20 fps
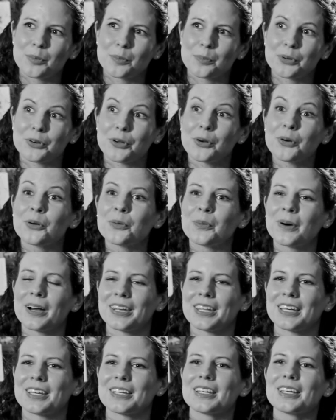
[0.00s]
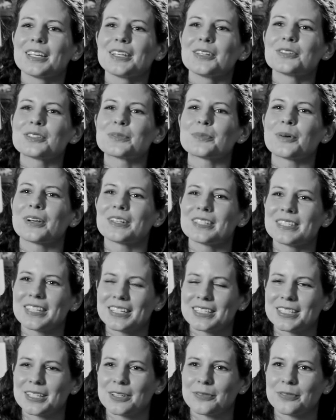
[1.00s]
broke one, a small
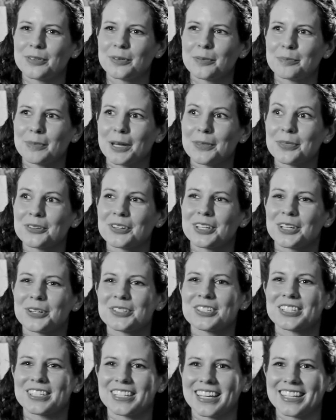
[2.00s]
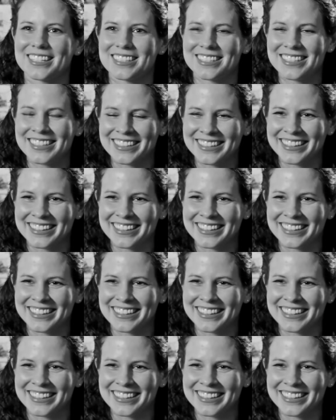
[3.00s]
set of matryoshkas.